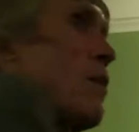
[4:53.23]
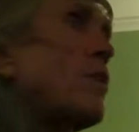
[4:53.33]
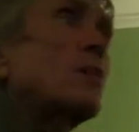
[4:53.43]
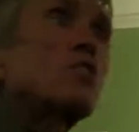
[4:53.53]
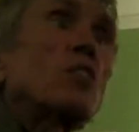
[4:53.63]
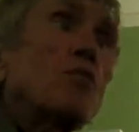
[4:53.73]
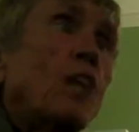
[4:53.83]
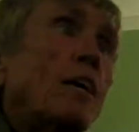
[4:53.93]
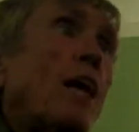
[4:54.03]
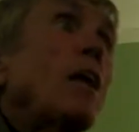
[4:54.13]
Navy and stuff
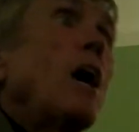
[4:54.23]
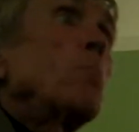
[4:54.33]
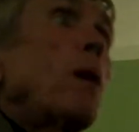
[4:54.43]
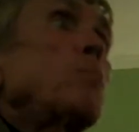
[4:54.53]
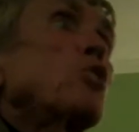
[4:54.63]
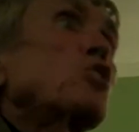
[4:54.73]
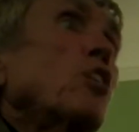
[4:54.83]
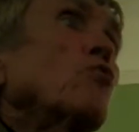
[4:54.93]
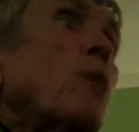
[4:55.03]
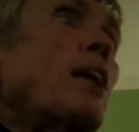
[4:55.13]
like that. Published
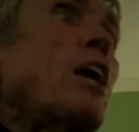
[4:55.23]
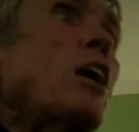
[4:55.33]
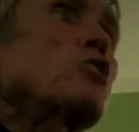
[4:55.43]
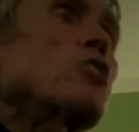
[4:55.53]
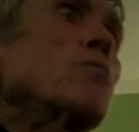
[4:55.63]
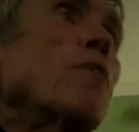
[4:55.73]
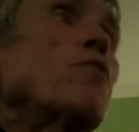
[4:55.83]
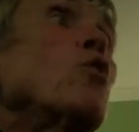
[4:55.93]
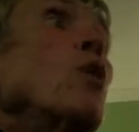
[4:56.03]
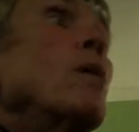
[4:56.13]
in Radiation
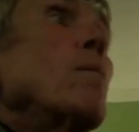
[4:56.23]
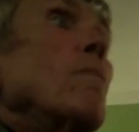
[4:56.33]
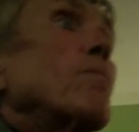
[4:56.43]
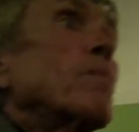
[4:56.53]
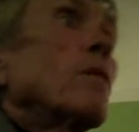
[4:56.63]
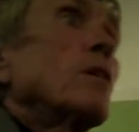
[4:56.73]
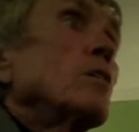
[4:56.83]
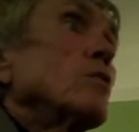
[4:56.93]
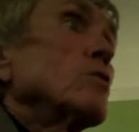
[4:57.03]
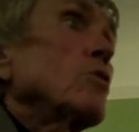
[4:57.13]
Review.
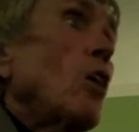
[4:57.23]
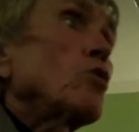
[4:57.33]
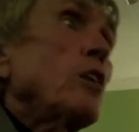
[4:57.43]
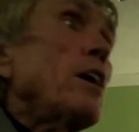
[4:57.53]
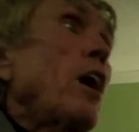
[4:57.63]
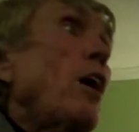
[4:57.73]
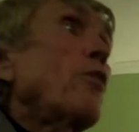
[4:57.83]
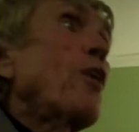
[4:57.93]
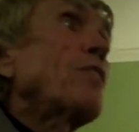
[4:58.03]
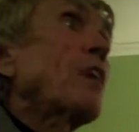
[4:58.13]
Totally
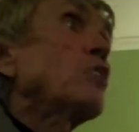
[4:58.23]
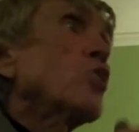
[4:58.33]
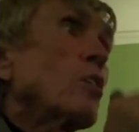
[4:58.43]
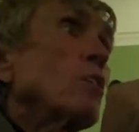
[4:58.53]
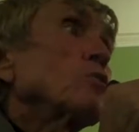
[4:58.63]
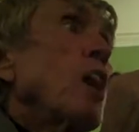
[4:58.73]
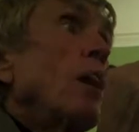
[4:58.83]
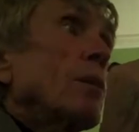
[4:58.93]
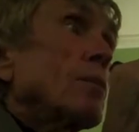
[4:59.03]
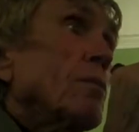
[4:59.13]
authentic journals.
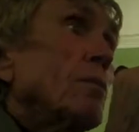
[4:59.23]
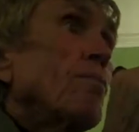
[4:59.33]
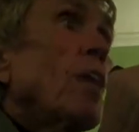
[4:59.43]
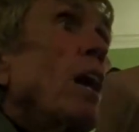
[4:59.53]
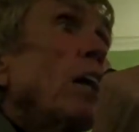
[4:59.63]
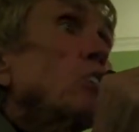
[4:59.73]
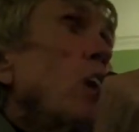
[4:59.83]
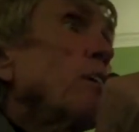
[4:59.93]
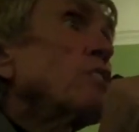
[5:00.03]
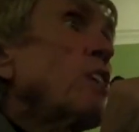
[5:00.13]
As
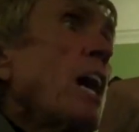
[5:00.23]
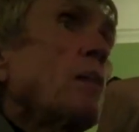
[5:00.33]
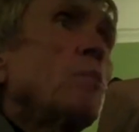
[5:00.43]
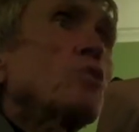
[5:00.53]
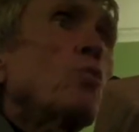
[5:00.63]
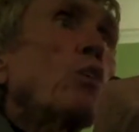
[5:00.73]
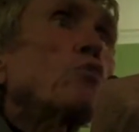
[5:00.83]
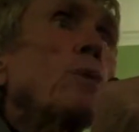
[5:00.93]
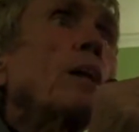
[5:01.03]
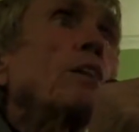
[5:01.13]
long as the animals were
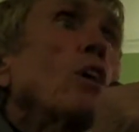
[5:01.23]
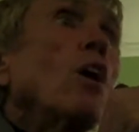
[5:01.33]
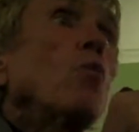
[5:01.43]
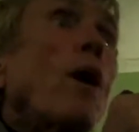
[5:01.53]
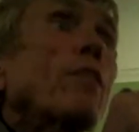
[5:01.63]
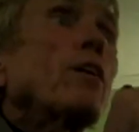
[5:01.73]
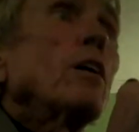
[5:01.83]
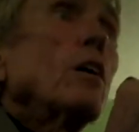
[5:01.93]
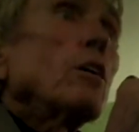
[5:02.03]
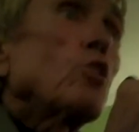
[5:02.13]
treated with
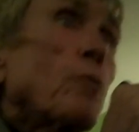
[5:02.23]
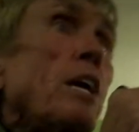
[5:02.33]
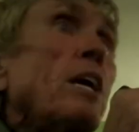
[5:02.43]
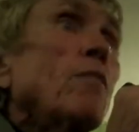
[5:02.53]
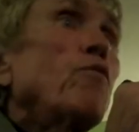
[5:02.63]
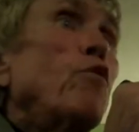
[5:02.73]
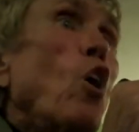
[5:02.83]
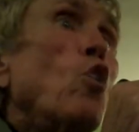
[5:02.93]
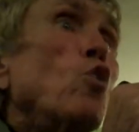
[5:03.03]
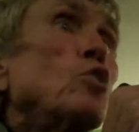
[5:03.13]
green
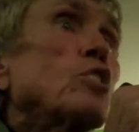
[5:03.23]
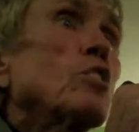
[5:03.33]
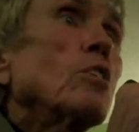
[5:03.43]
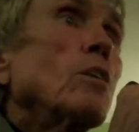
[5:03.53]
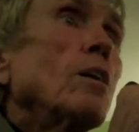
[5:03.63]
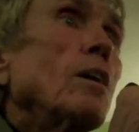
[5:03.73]
foods,